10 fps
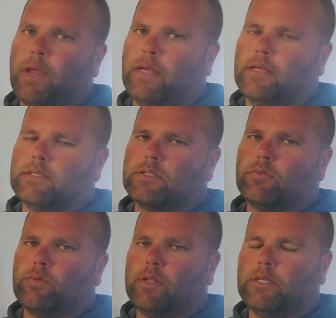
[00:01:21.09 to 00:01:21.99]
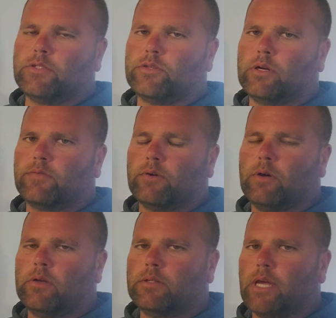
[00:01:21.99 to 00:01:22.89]
maintenance to run this truck for
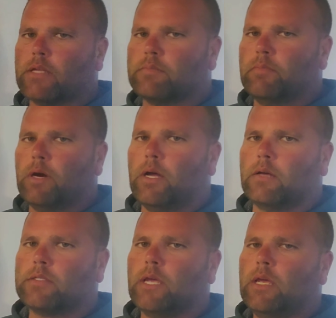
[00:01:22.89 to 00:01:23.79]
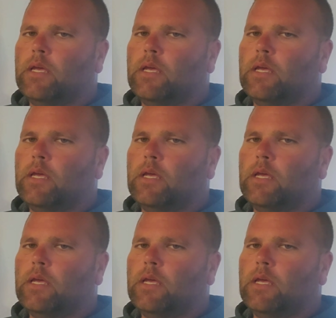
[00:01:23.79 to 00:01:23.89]
100,000 miles.